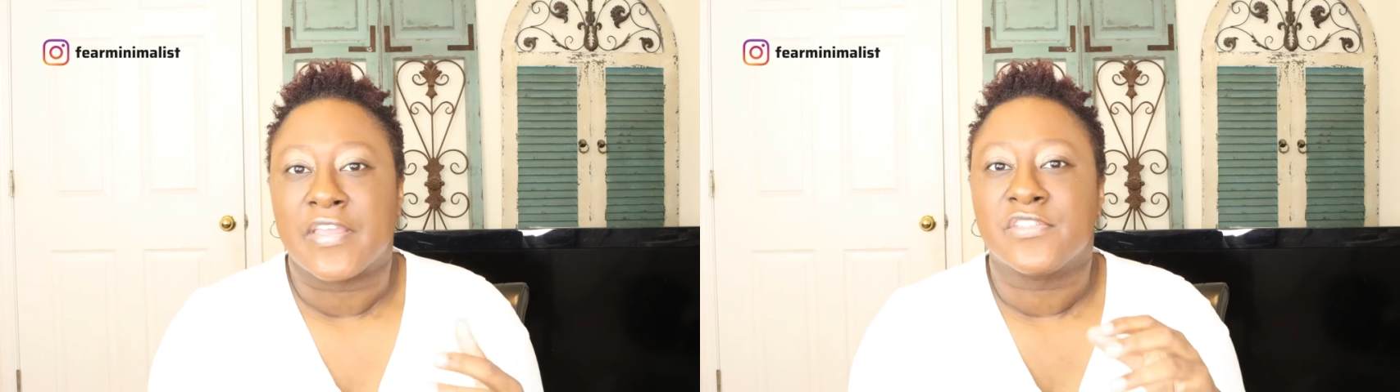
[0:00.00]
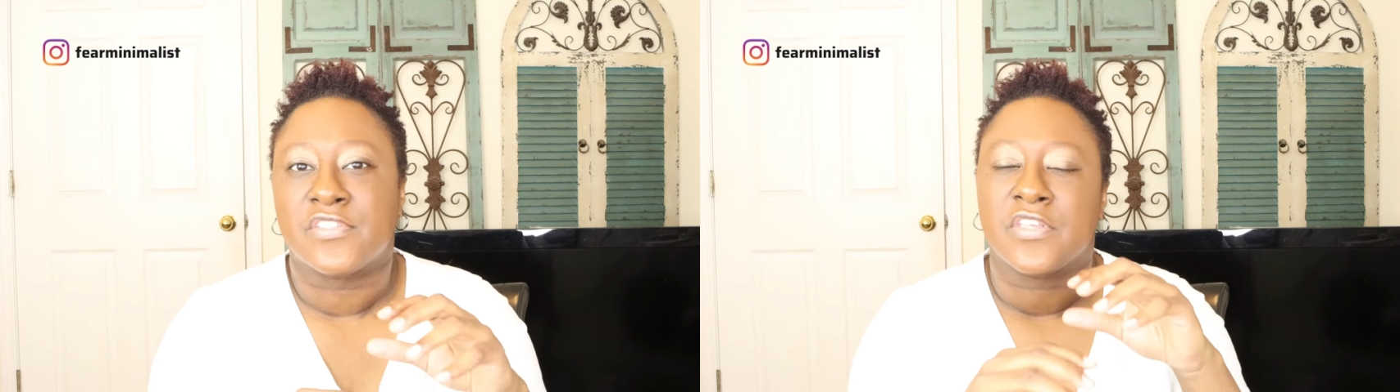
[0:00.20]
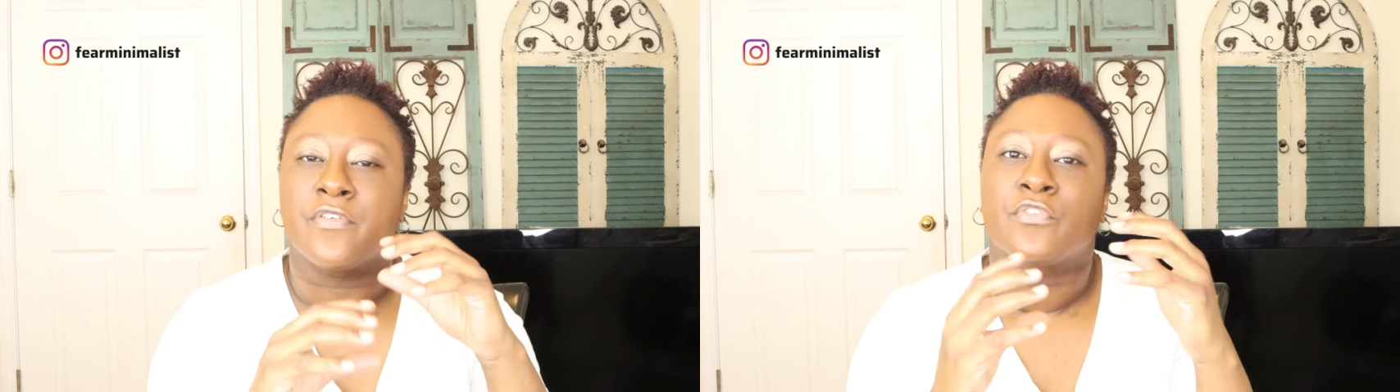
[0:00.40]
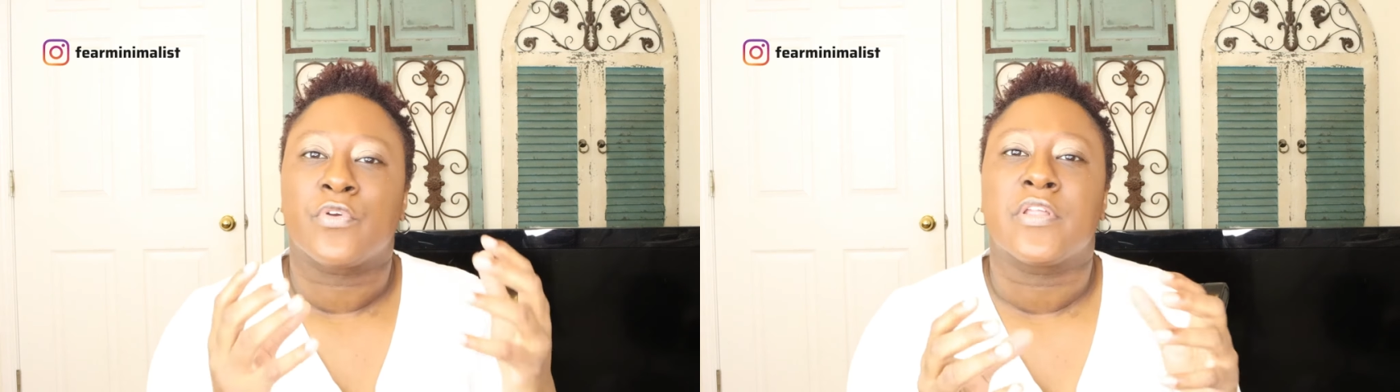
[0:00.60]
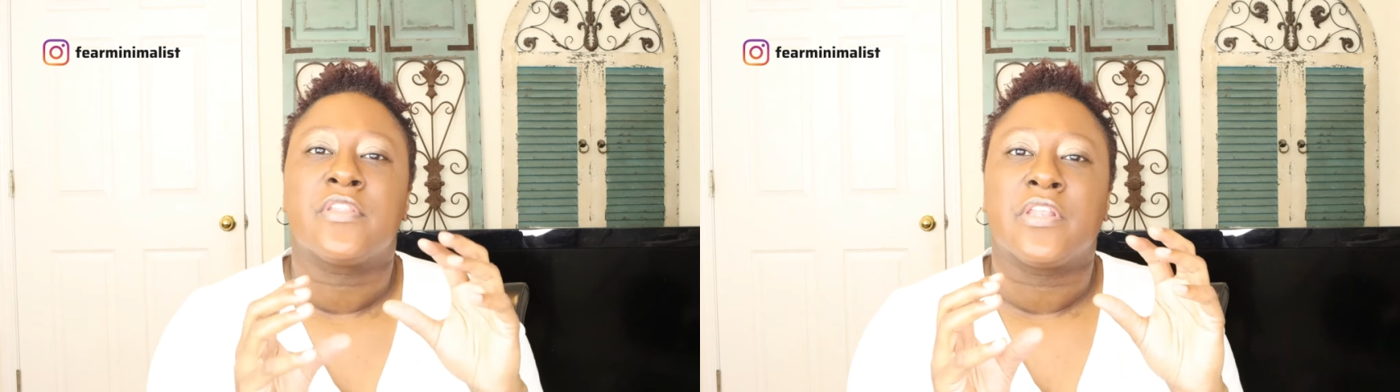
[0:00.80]
agency of
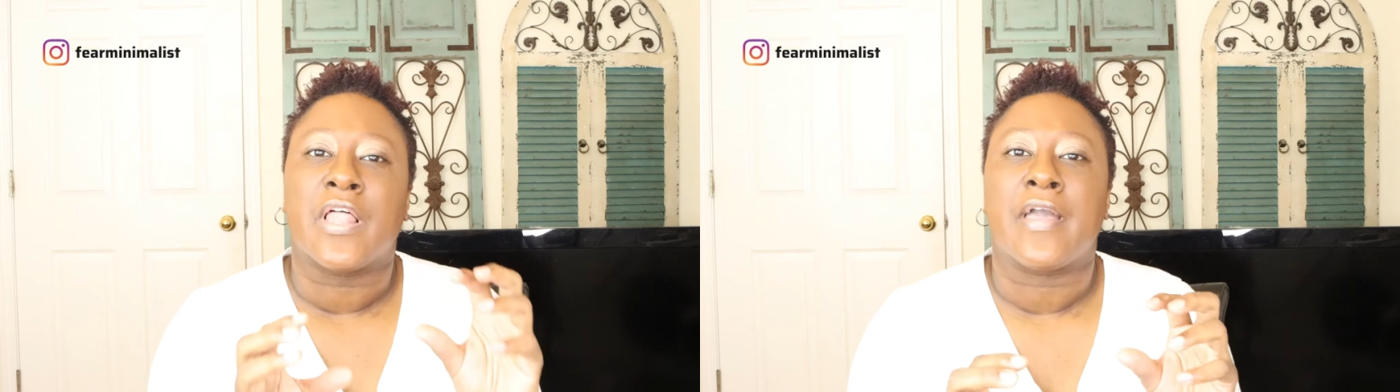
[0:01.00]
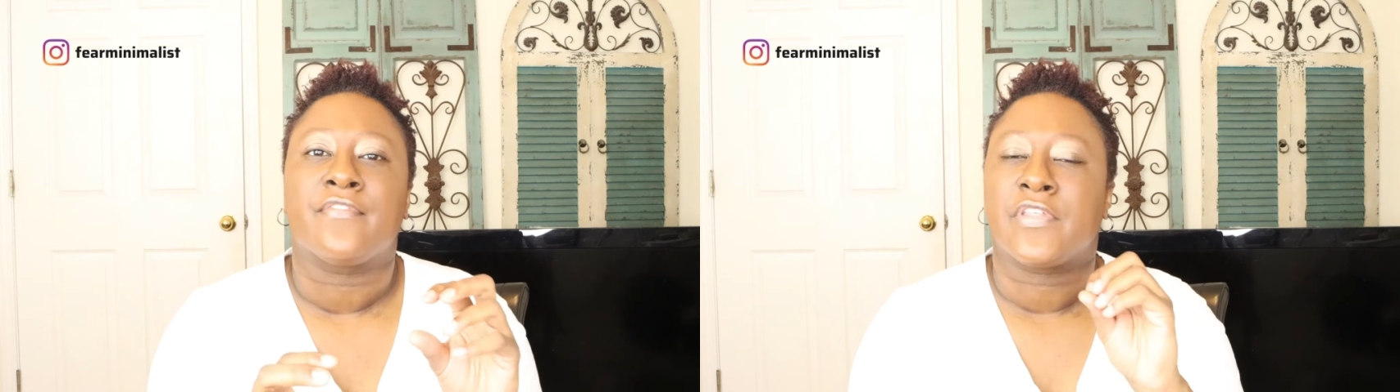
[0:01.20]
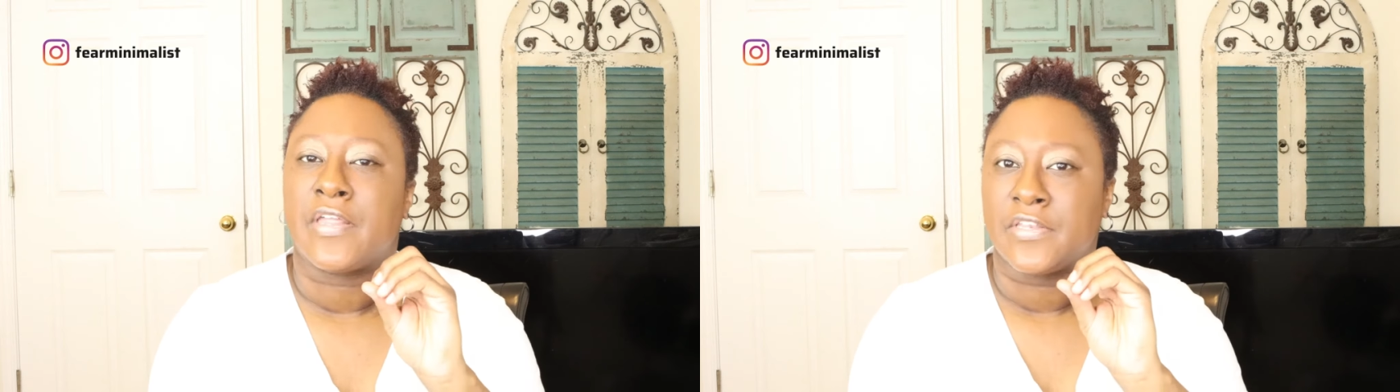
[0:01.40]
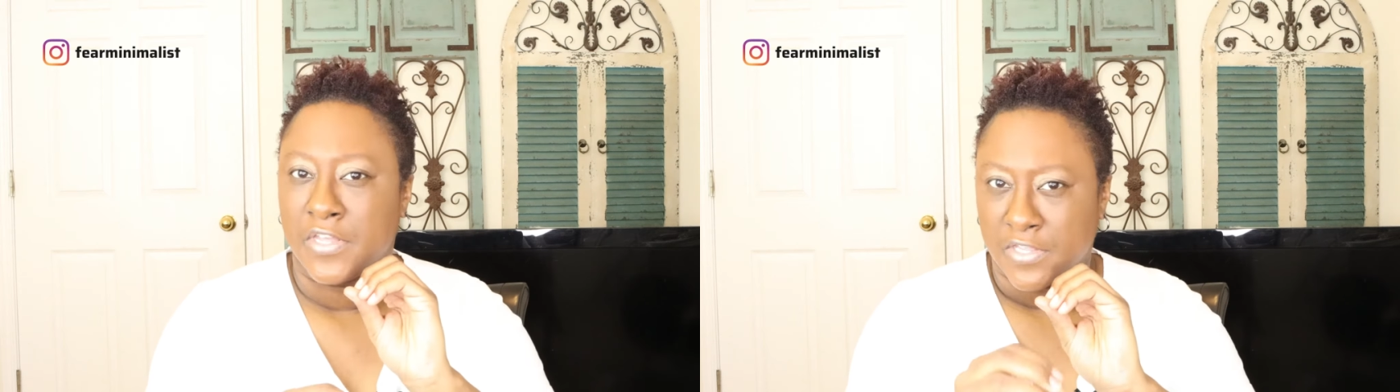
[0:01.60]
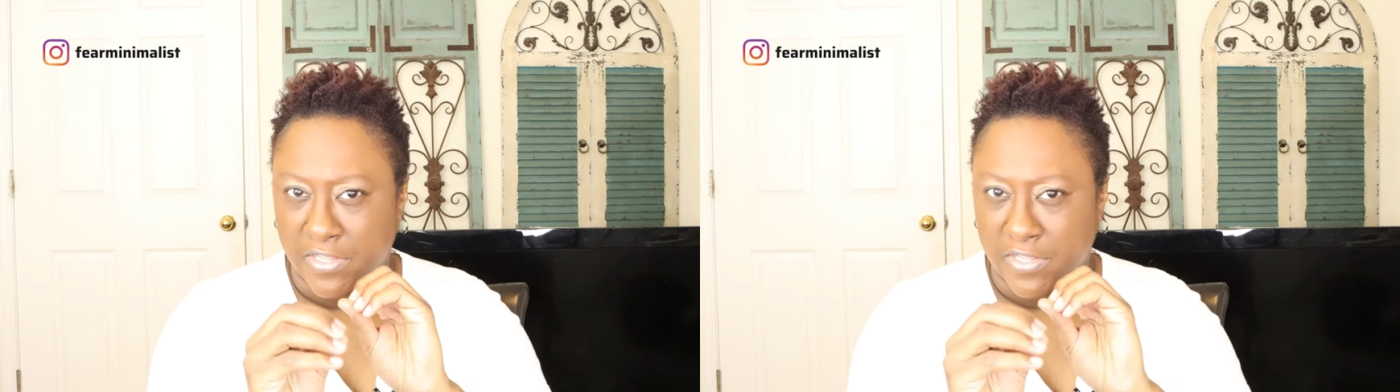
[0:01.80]
creating the life that